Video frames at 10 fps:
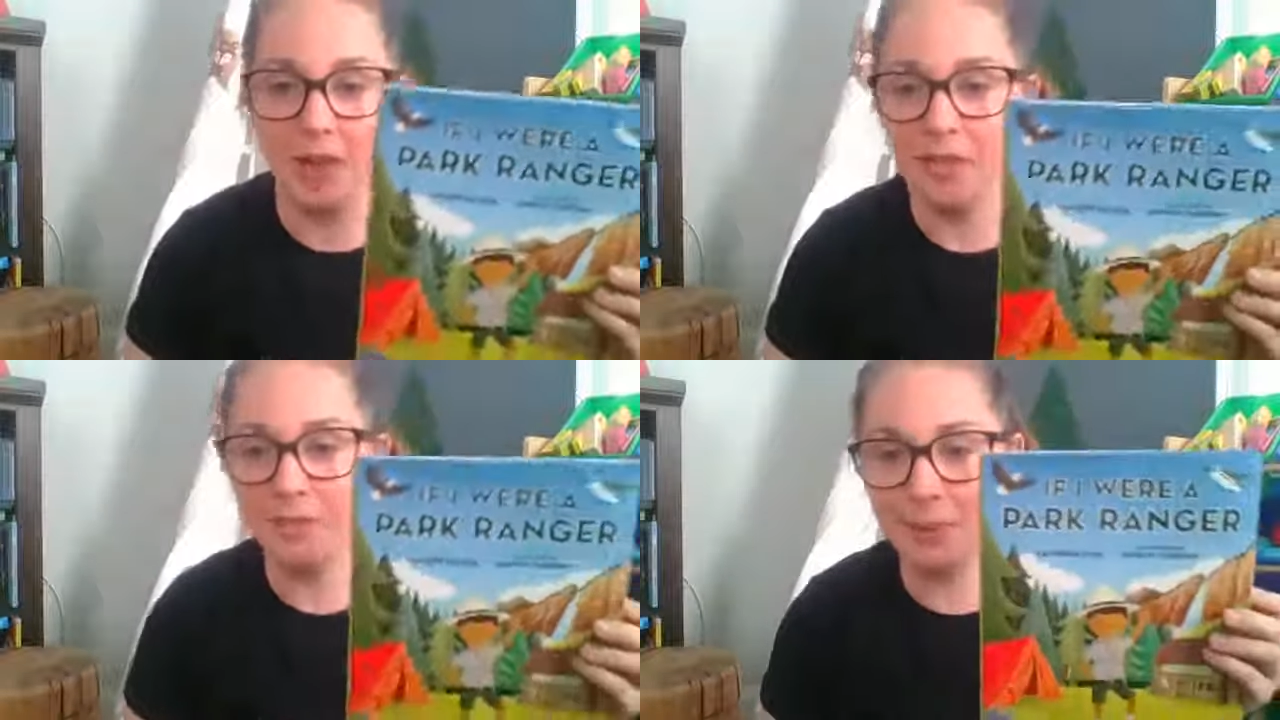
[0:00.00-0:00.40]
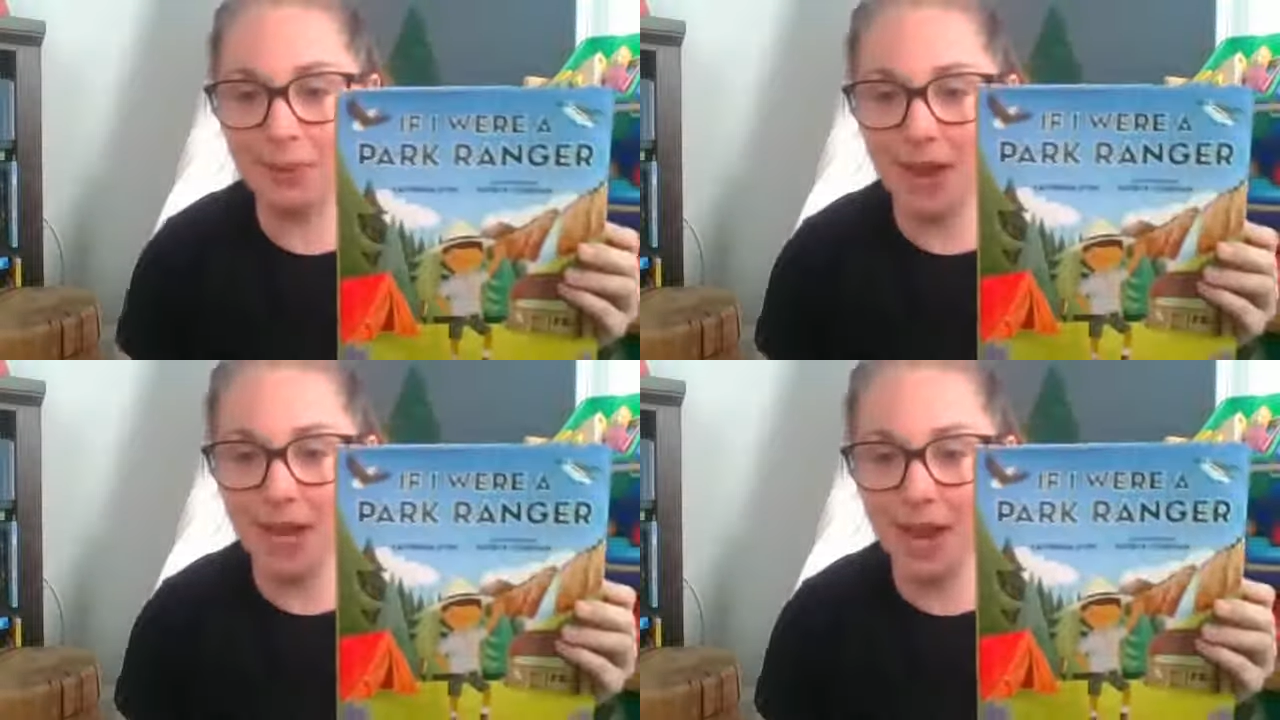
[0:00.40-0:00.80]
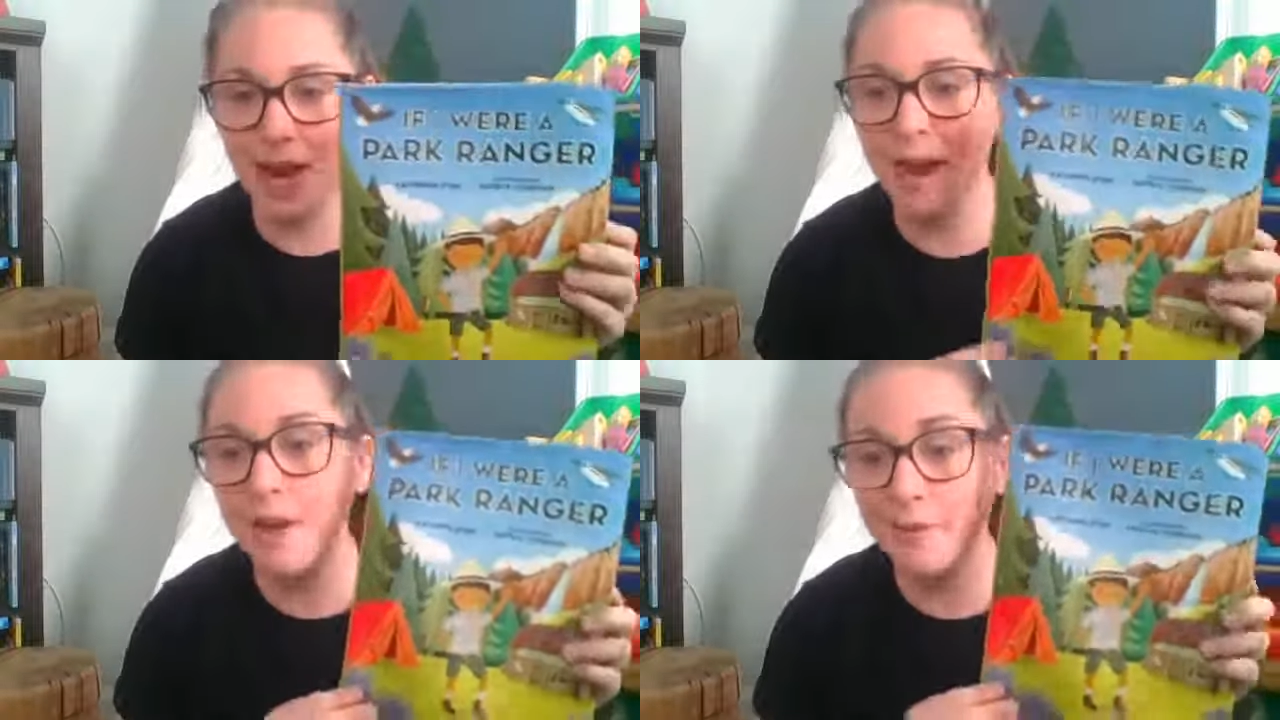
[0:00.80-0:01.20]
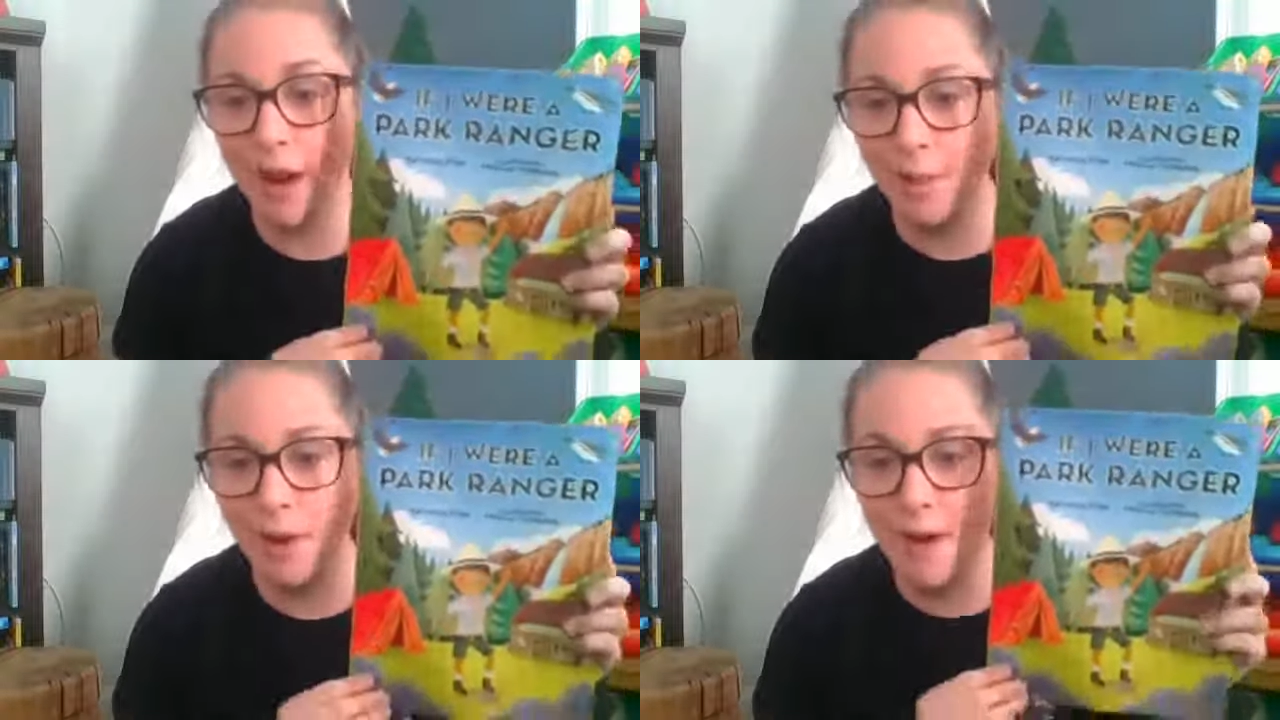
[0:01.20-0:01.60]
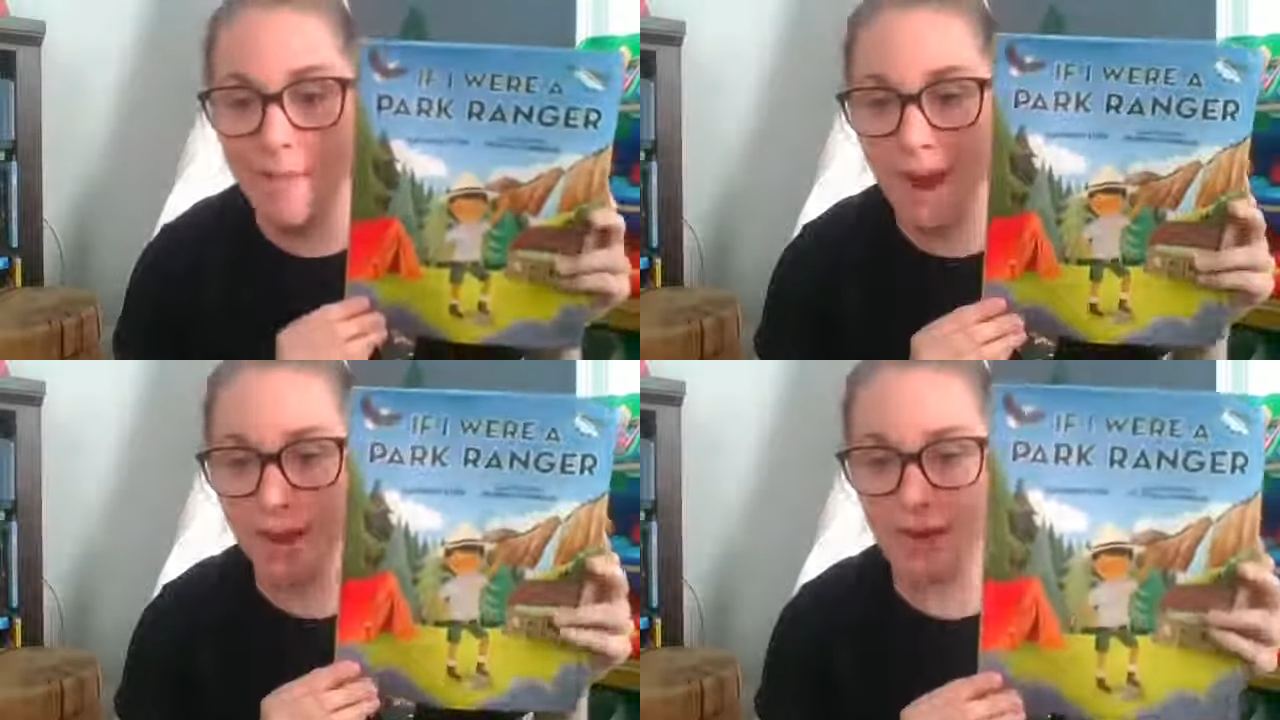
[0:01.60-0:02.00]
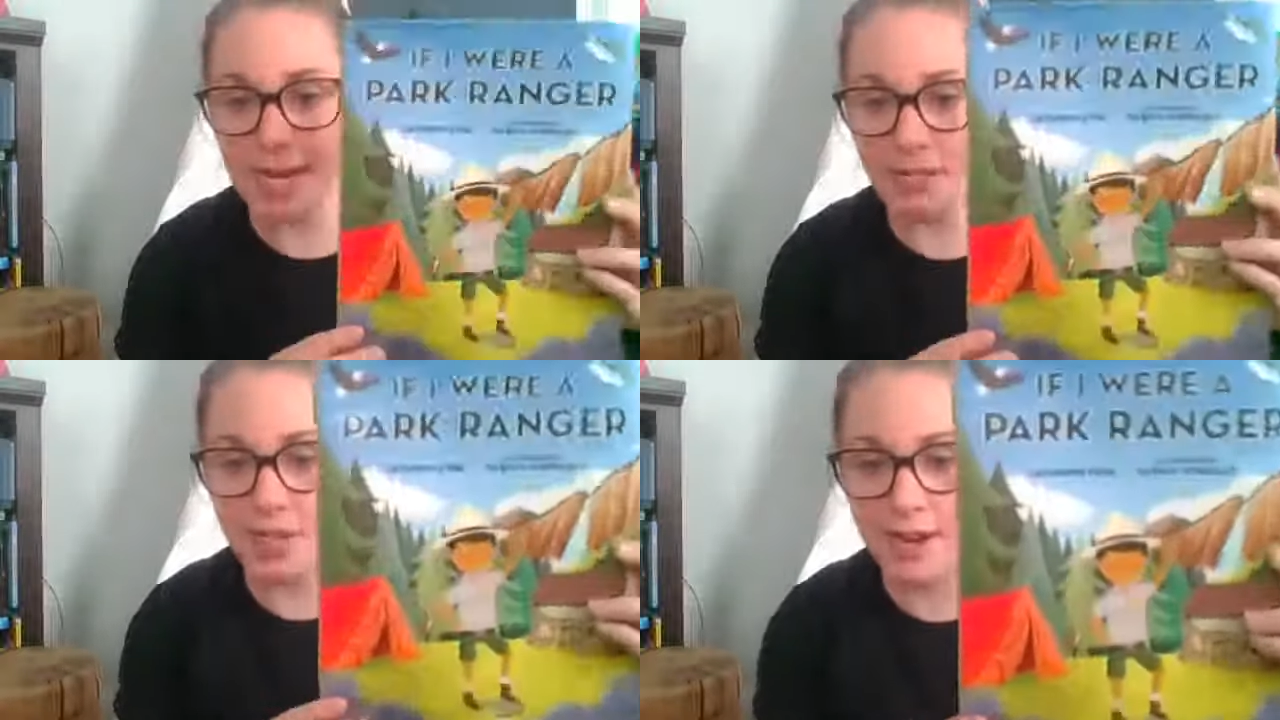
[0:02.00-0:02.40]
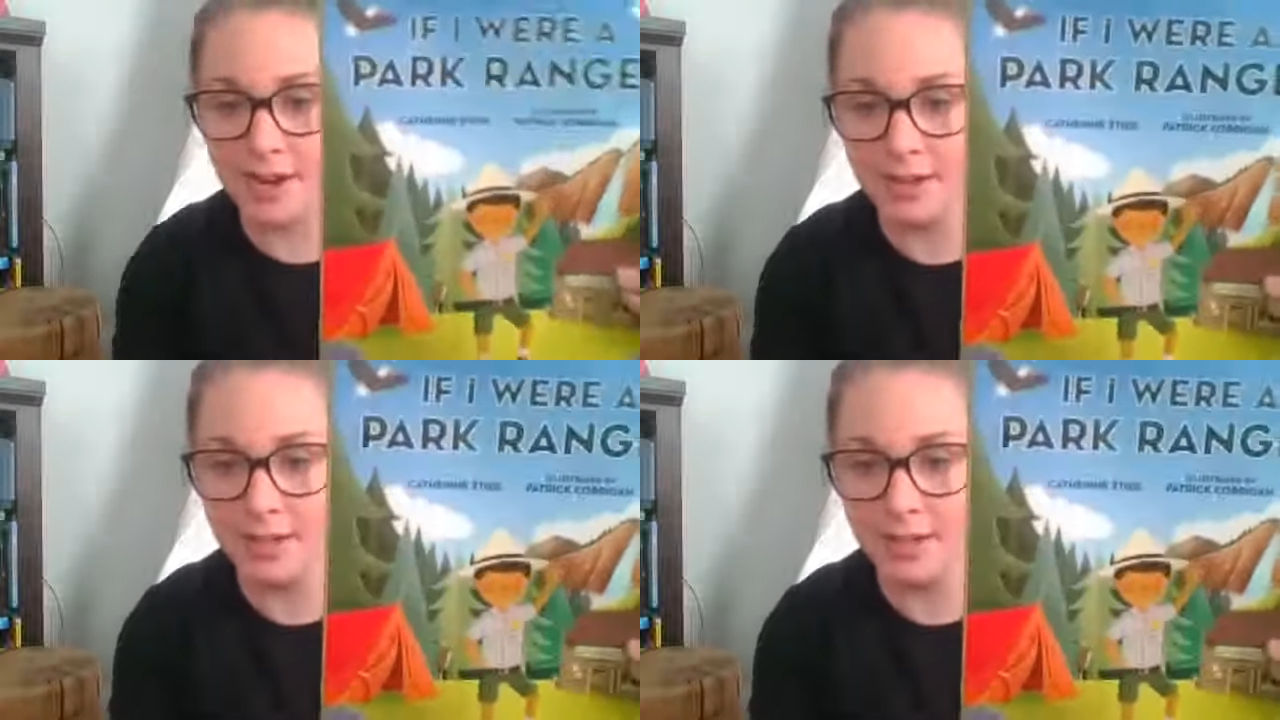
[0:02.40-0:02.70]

This book right here, If I Were a Park Ranger,